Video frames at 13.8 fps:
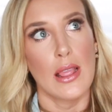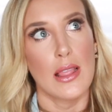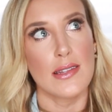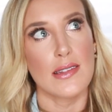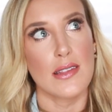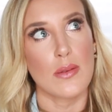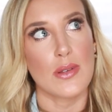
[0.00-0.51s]

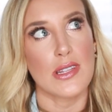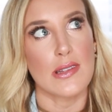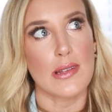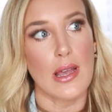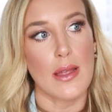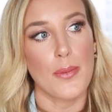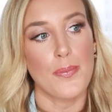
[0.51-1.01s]
Let's see what's
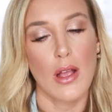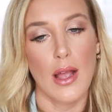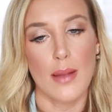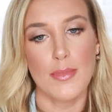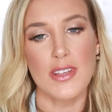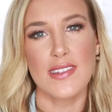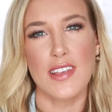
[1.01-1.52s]
inside.
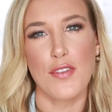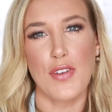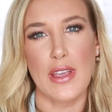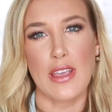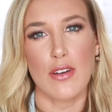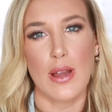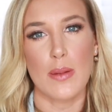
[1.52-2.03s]
I'm gonna see if I
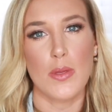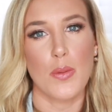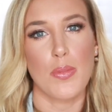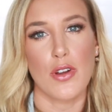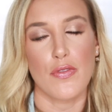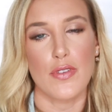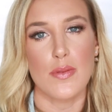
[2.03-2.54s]
can grab the
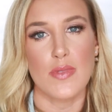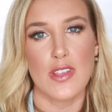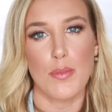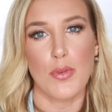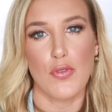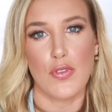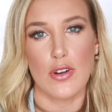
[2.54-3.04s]
perfume
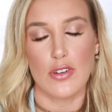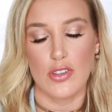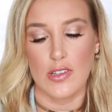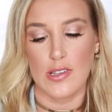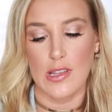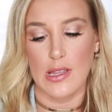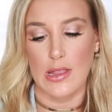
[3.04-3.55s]
sample first
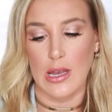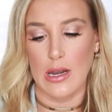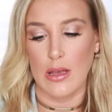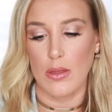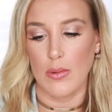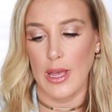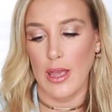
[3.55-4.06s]
just to get that out
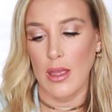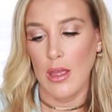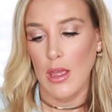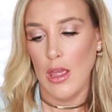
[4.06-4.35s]
of the way.